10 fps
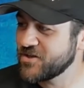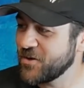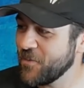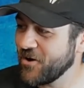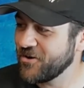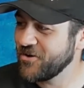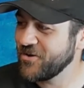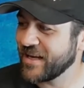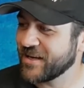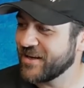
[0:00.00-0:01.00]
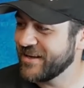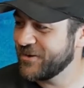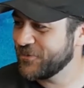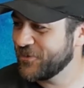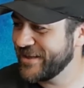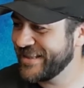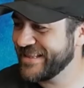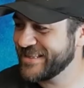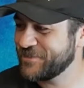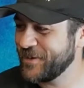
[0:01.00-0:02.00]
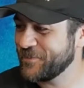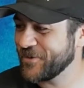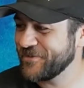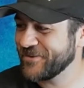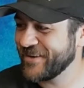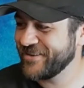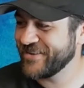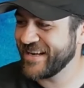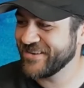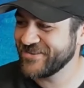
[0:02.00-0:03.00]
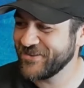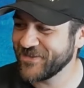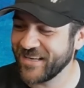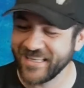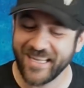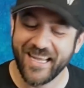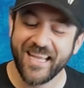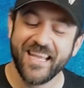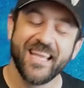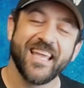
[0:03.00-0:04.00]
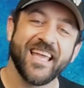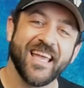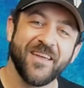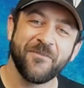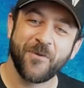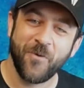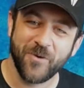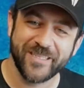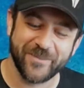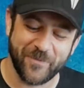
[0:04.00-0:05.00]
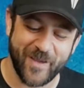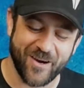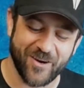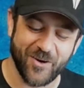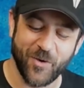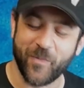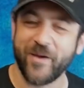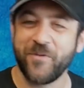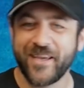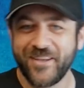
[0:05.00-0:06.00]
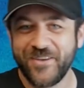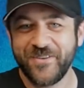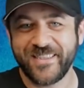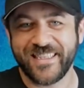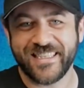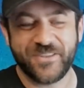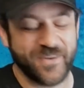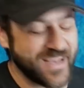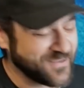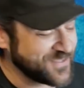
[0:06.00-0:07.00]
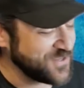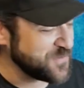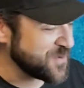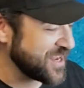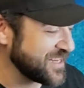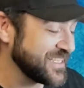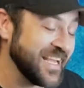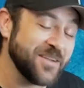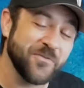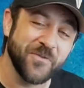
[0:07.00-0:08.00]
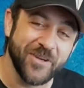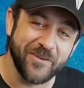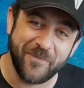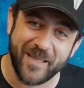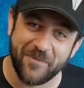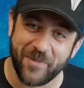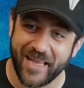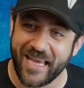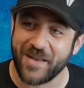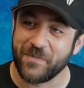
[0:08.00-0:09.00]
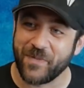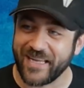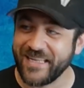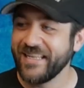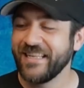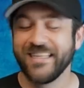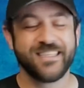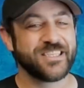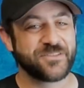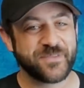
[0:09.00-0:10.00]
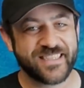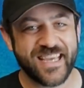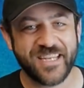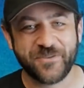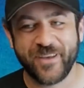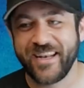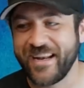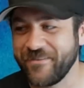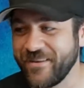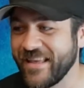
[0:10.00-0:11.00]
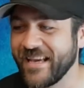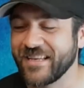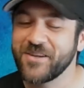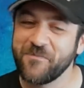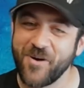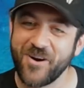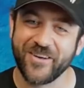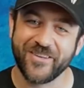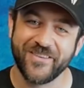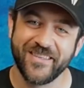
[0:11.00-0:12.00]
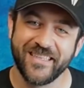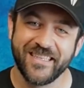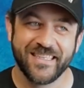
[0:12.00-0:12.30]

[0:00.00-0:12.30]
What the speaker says: Tomorrow, like, wouldn't this be a perfect way to announce a new product? Of course, it would be our hope that we could use this to announce a new product, and it would have been the plan, but just with scheduling and everything, tomorrow